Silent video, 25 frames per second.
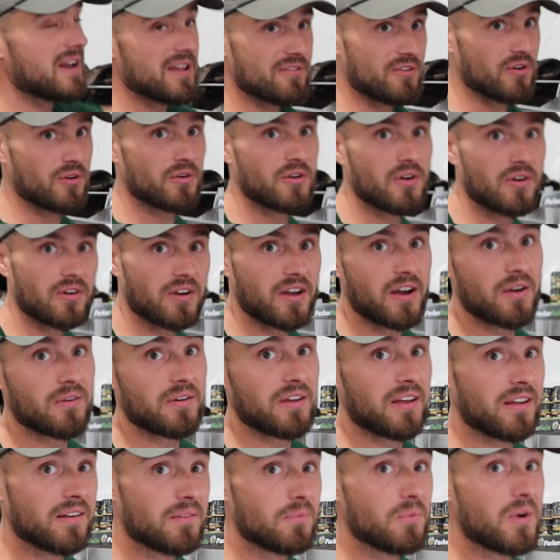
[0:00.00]
believe it or not,
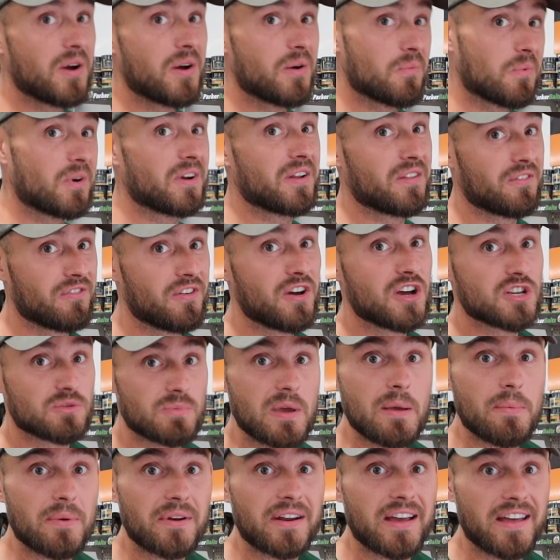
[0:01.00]
Coking were one of the first
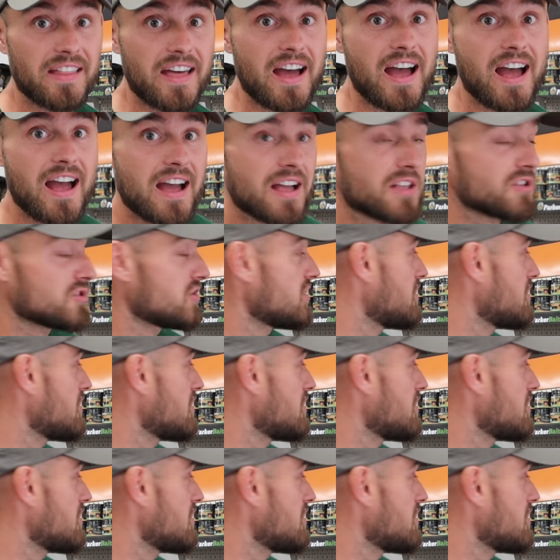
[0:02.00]
people to get their hands